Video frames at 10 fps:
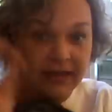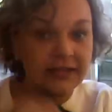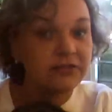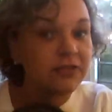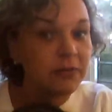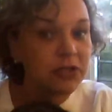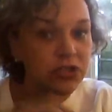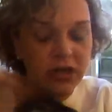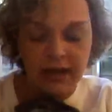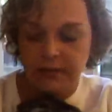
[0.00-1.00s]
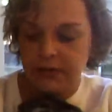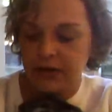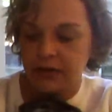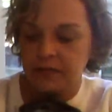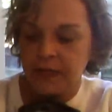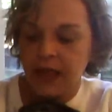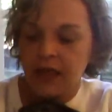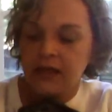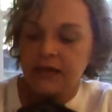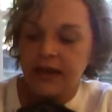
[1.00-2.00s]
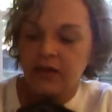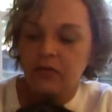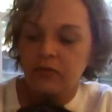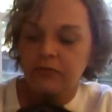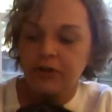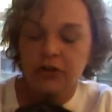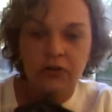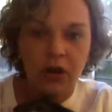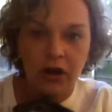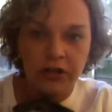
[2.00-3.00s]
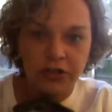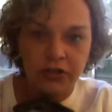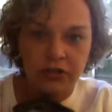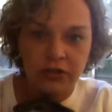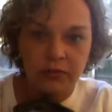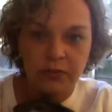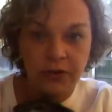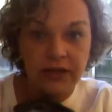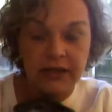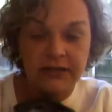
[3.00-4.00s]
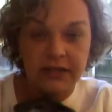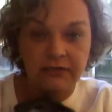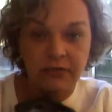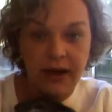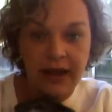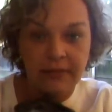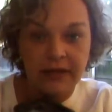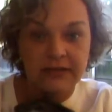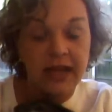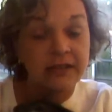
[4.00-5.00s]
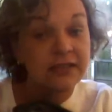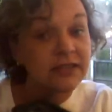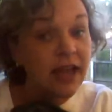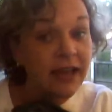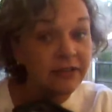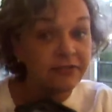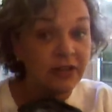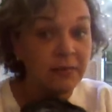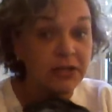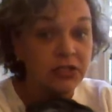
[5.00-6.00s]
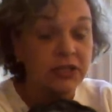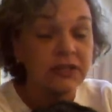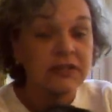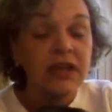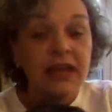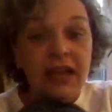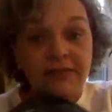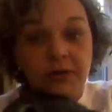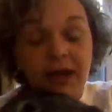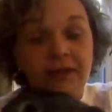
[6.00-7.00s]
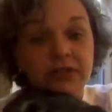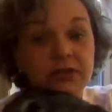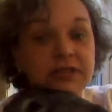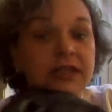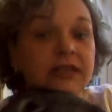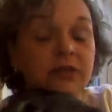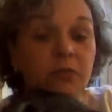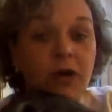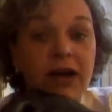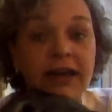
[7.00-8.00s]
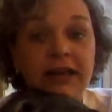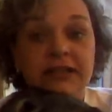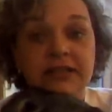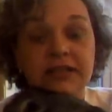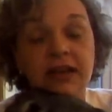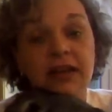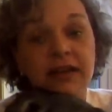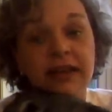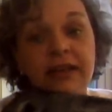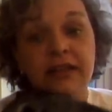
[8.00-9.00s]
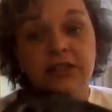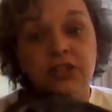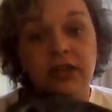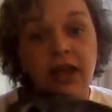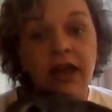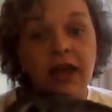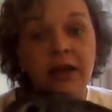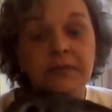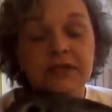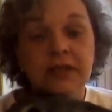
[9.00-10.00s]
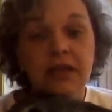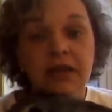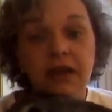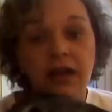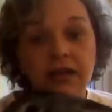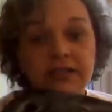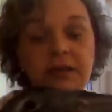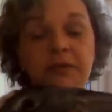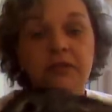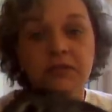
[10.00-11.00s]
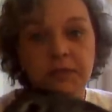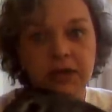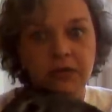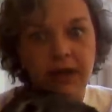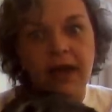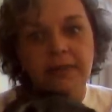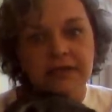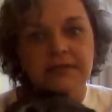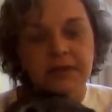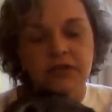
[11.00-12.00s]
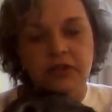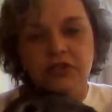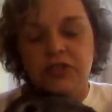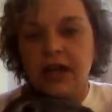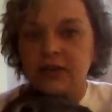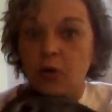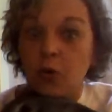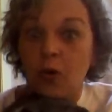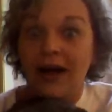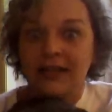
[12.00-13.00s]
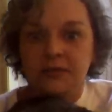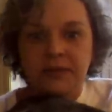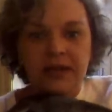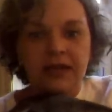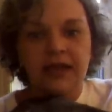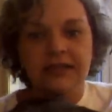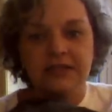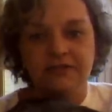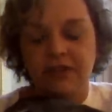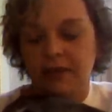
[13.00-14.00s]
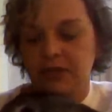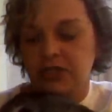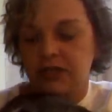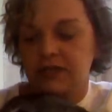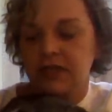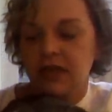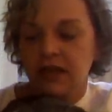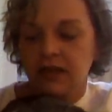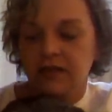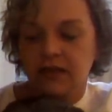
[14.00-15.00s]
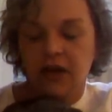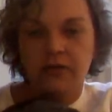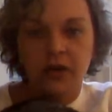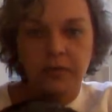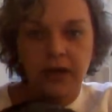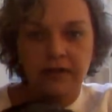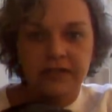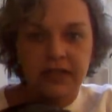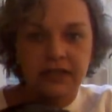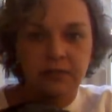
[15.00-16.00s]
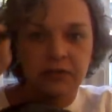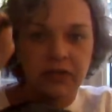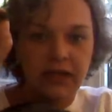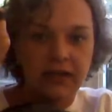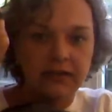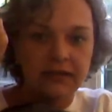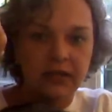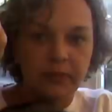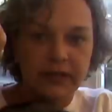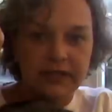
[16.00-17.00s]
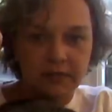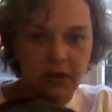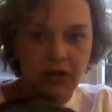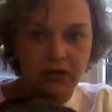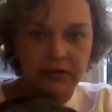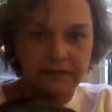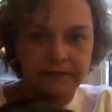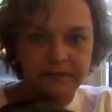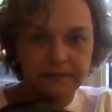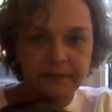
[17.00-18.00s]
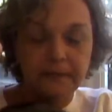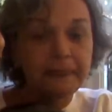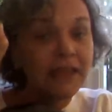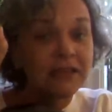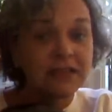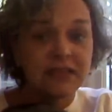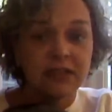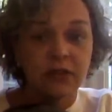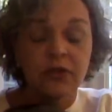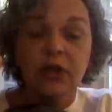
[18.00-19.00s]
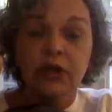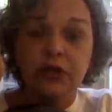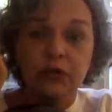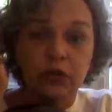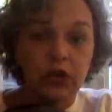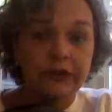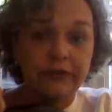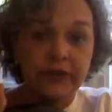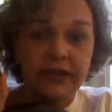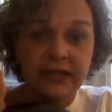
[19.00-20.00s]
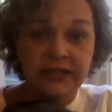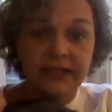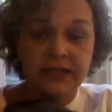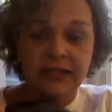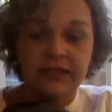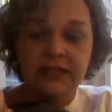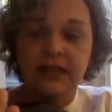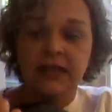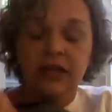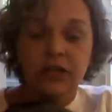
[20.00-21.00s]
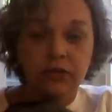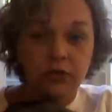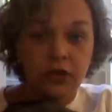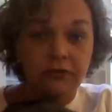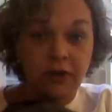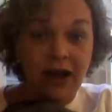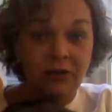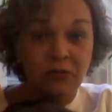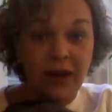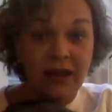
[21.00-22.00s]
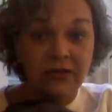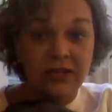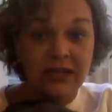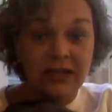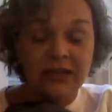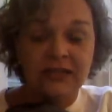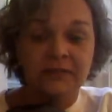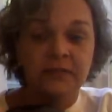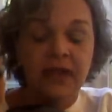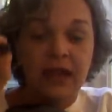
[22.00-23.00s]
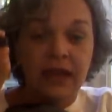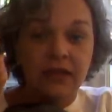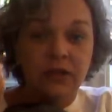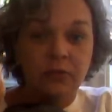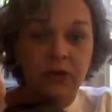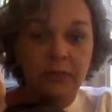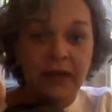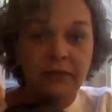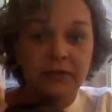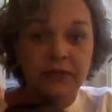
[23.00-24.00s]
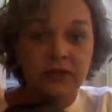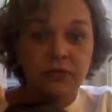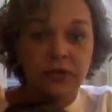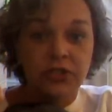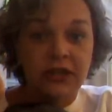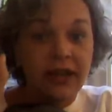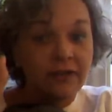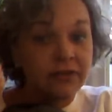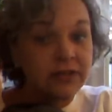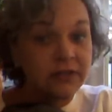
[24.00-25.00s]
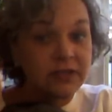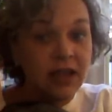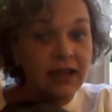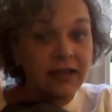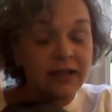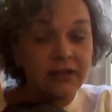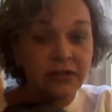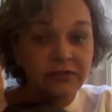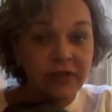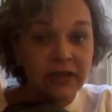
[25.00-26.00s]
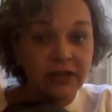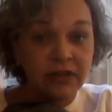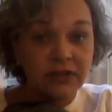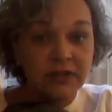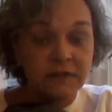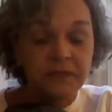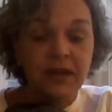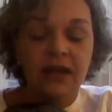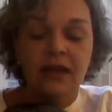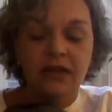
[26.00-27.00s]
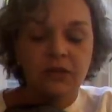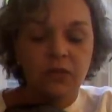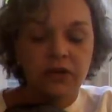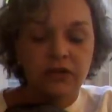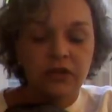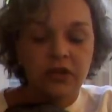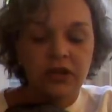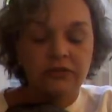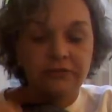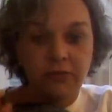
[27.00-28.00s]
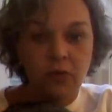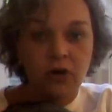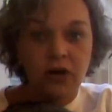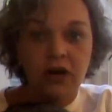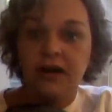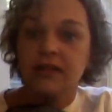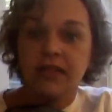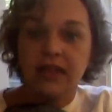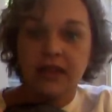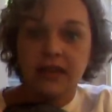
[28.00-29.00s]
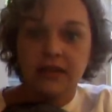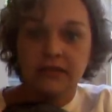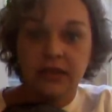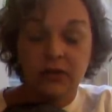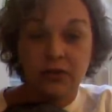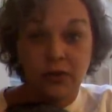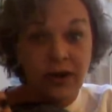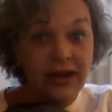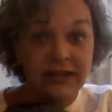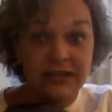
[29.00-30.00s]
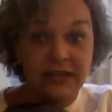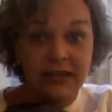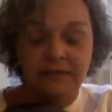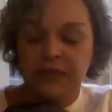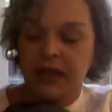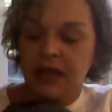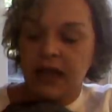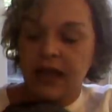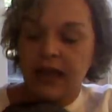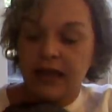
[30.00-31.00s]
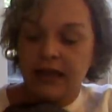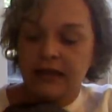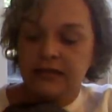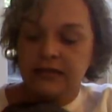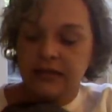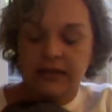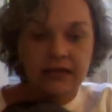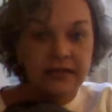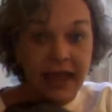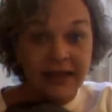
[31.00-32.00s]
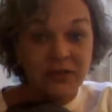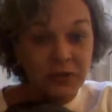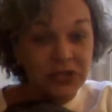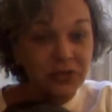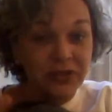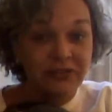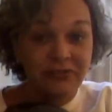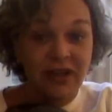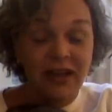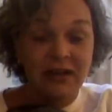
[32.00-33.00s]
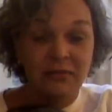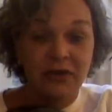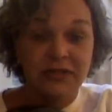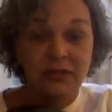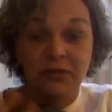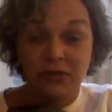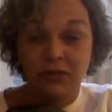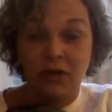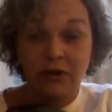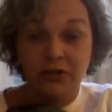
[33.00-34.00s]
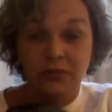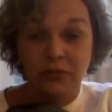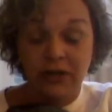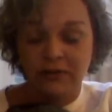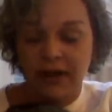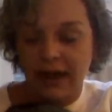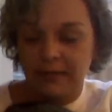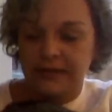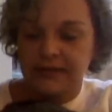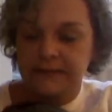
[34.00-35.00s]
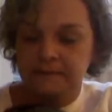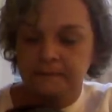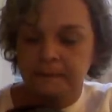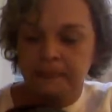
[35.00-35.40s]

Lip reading: That's a Flemish giant poop. Now, for your larger breeds of rabbits outside of Flemishes, if you have New Zealand Whites, English Lops, some of those bigger rabbits, but they're just not quite as big as the Flemishes, the Cocoa Puffs end up looking a little bit smaller. Still, you look for the consistency, you look for how round it is, you want to be able to squish it ever so slightly in your fingers, you want to look for the little grains in it, and that is what you're going to find mostly with your larger breed rabbits.